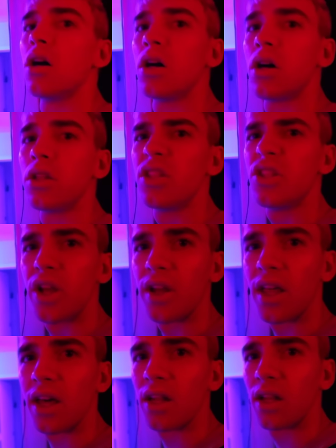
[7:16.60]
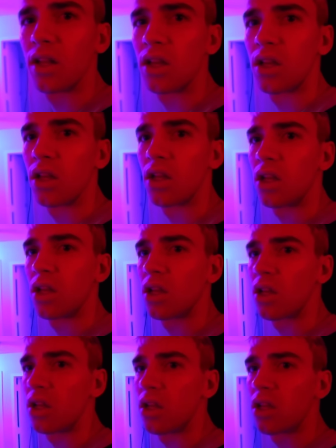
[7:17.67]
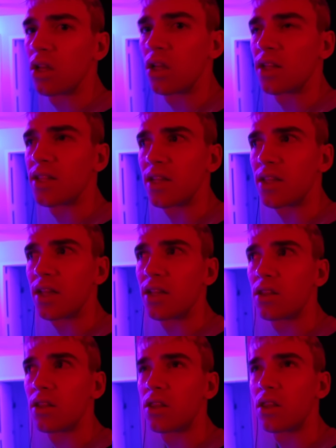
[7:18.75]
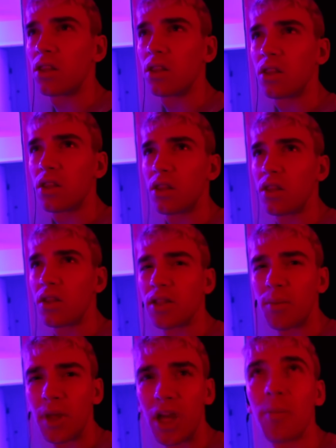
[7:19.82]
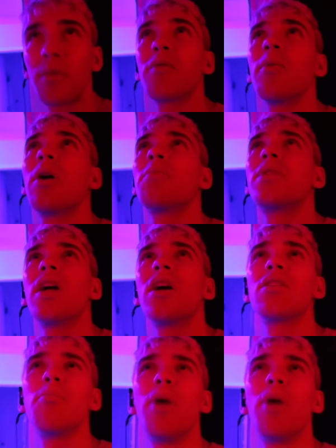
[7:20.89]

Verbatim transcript: Did you hear that? That thump? Sounds like it. There's something coming from upstairs